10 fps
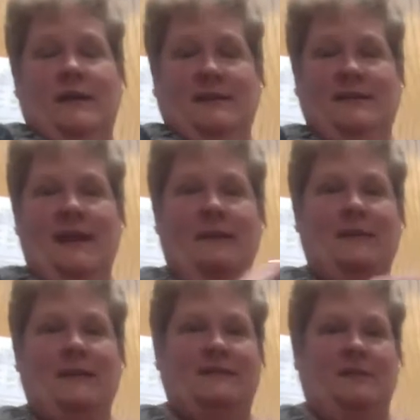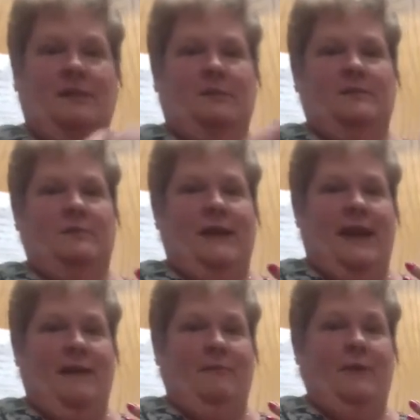See how many syllables we
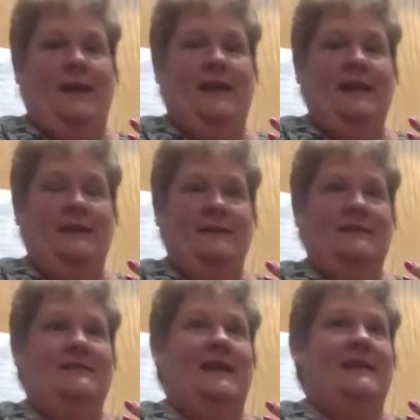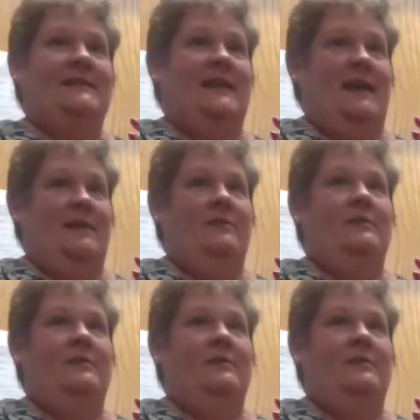have. Ready? Let's say it together.